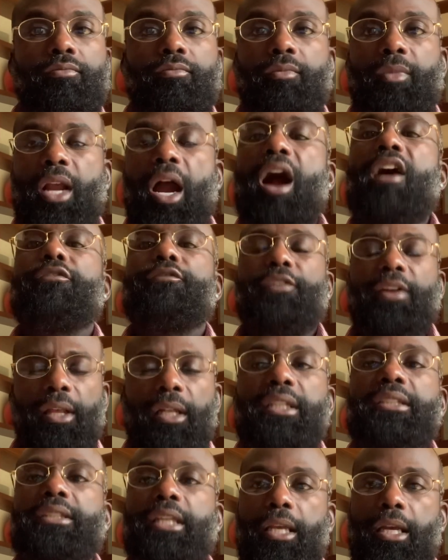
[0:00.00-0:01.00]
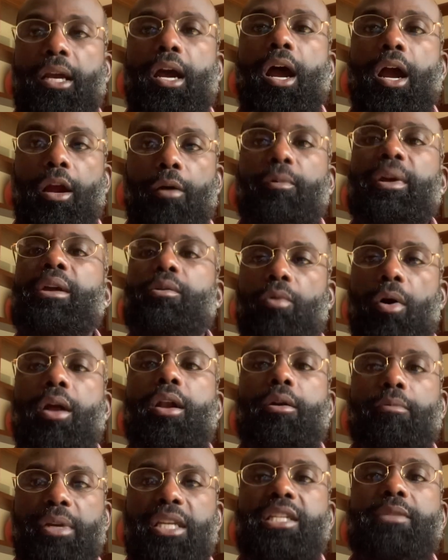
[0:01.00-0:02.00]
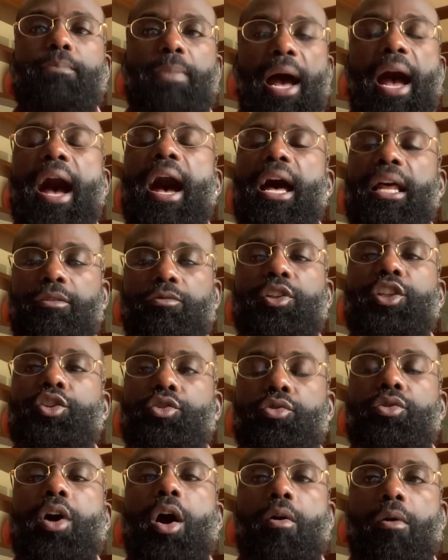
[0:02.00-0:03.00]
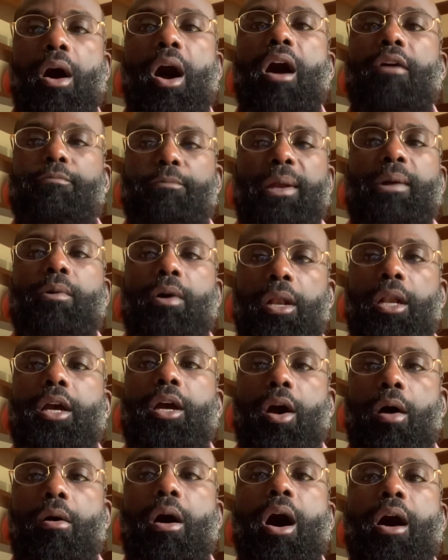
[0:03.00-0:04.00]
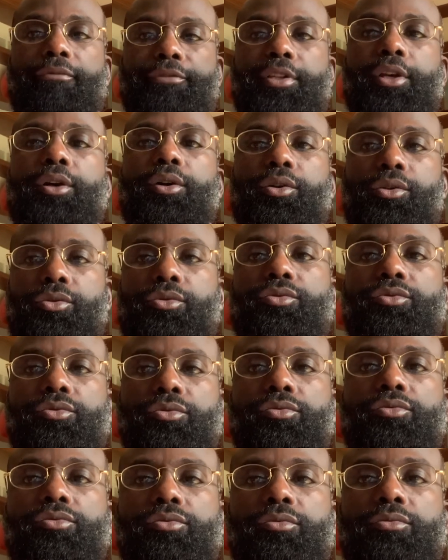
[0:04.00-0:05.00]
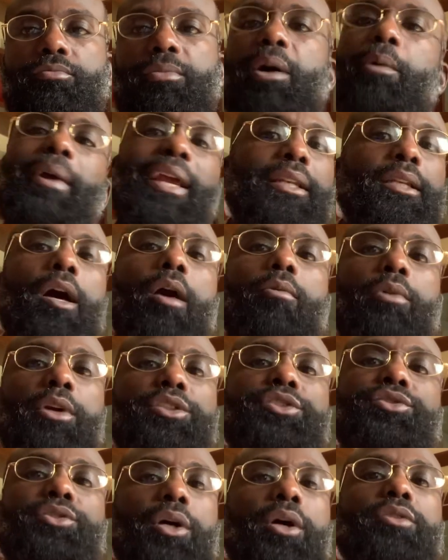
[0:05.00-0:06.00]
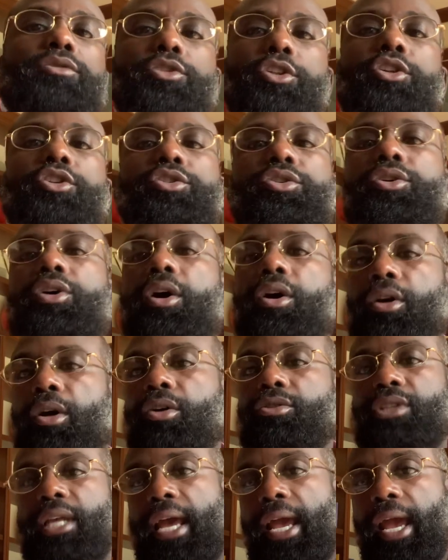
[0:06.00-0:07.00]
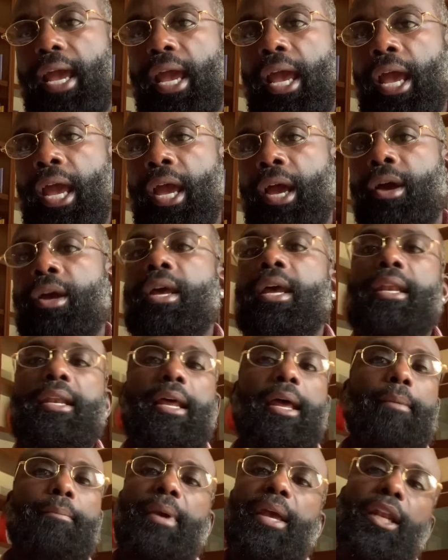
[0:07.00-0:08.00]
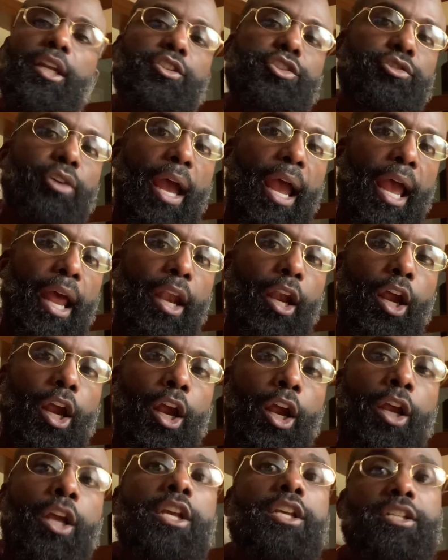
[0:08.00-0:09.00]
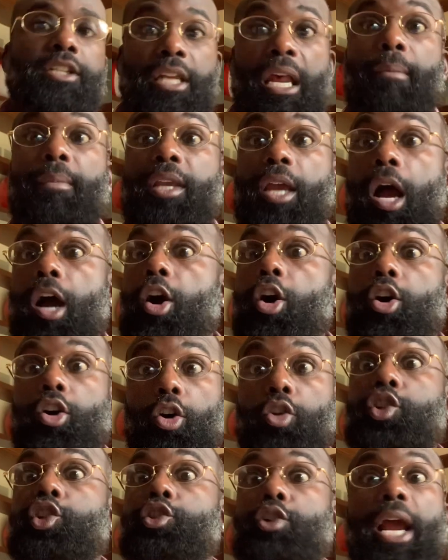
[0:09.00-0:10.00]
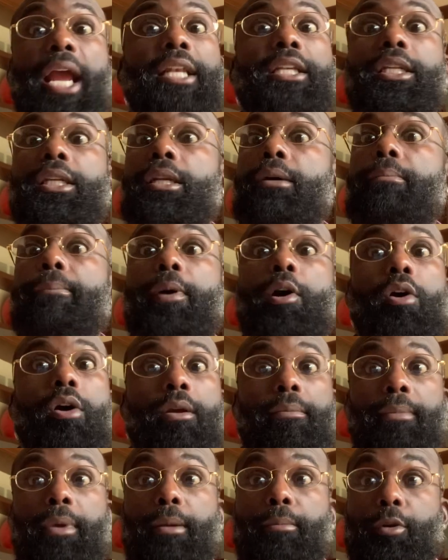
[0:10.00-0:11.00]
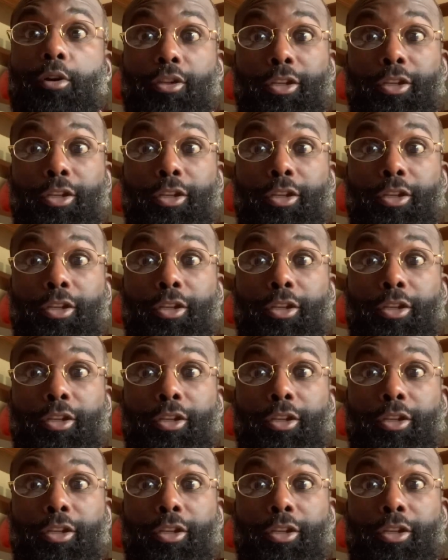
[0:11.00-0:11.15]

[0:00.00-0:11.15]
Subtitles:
Our feelings get hurt. We want to respond when you go off. We want to go off too. But we know what you're going to do. You're going to go tell the administrator. Some of y'all going to go straight to them board members.